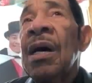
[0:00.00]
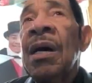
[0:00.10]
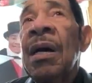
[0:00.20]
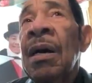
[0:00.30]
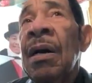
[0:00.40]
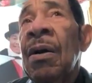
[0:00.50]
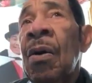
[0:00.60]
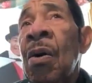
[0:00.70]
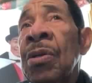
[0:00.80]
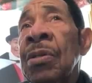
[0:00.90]

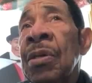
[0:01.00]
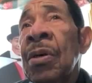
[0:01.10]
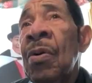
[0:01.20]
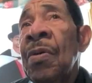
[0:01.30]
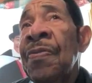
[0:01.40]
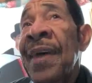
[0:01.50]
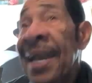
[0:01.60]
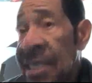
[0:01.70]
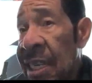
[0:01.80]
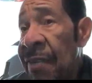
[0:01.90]
on
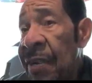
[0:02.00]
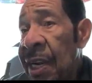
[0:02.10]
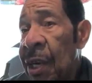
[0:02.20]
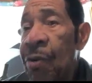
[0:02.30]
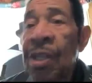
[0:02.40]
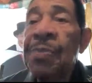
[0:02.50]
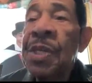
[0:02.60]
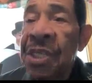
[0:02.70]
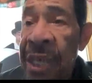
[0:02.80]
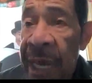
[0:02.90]
Thanksgiving and
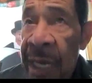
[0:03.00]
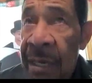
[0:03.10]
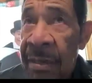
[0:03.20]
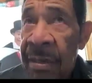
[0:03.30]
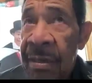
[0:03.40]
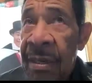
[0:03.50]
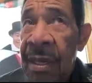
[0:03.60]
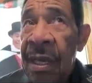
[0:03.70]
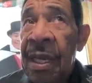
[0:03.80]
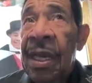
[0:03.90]
Christmas Day.
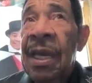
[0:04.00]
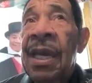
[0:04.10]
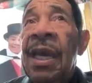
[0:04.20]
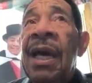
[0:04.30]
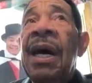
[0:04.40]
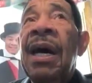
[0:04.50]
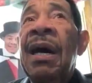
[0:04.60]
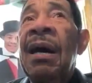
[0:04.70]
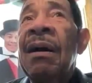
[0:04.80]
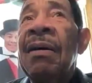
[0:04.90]

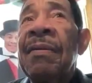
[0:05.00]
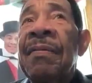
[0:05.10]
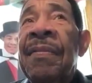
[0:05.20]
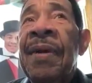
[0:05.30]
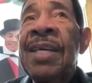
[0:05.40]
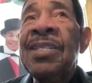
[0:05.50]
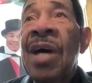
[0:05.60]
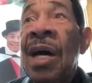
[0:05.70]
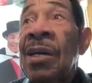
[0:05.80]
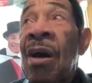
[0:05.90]
I
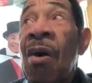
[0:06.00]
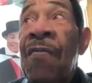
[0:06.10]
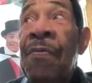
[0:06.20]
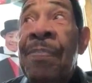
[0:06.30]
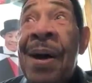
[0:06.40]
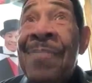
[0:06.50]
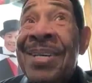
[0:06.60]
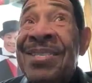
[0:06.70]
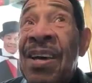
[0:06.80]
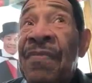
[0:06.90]
started off by
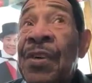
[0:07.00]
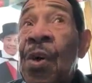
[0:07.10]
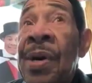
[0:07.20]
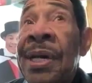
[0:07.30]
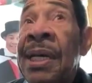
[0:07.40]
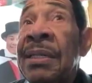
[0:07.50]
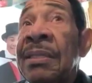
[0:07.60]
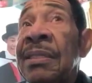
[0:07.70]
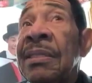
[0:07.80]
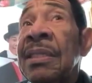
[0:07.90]
myself doing it.
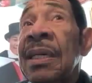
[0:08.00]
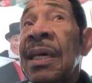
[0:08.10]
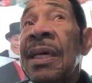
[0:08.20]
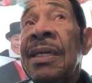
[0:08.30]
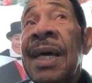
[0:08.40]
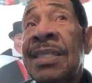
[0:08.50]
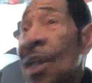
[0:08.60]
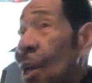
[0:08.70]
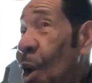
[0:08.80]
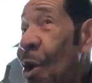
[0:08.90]
That's
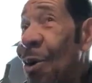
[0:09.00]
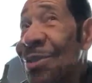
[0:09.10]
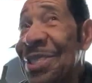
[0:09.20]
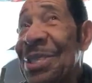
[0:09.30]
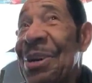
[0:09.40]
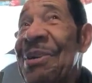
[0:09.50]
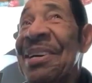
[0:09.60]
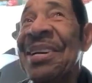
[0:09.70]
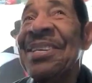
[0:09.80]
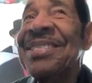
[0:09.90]
a long
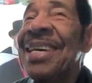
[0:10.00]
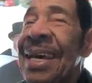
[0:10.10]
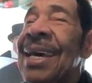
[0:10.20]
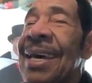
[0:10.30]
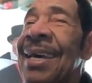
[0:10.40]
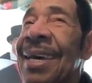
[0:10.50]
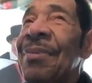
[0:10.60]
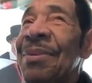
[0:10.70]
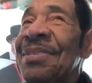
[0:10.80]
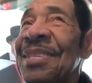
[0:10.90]
story because
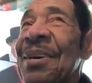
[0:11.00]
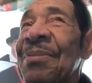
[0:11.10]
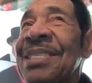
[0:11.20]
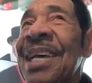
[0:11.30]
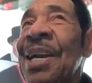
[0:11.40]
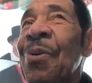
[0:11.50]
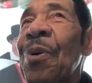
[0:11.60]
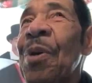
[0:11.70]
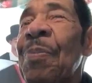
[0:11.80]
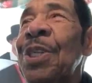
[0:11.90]
it was a lot of
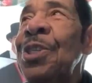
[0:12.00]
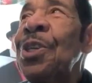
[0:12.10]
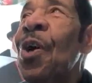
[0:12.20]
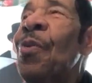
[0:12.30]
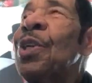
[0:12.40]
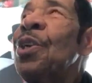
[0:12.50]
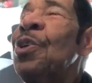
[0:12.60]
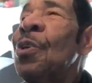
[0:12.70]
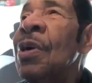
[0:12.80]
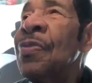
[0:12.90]
work. But you know, when you're
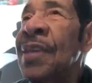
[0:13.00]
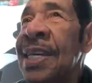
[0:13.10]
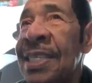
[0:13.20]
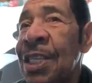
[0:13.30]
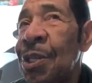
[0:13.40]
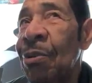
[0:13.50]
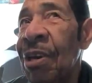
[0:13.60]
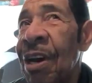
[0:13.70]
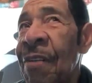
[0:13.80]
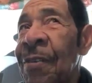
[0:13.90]
doing things that you
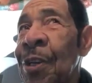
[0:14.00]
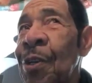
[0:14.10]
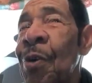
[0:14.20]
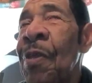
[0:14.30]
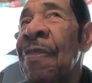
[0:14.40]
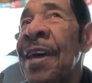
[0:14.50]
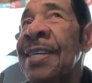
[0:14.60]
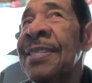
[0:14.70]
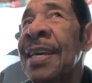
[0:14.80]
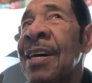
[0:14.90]
love and you're doing
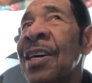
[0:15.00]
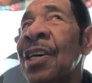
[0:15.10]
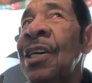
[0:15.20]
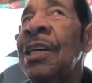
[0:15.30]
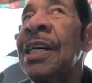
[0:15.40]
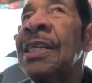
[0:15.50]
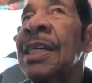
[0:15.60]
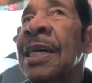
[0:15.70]
things that are good,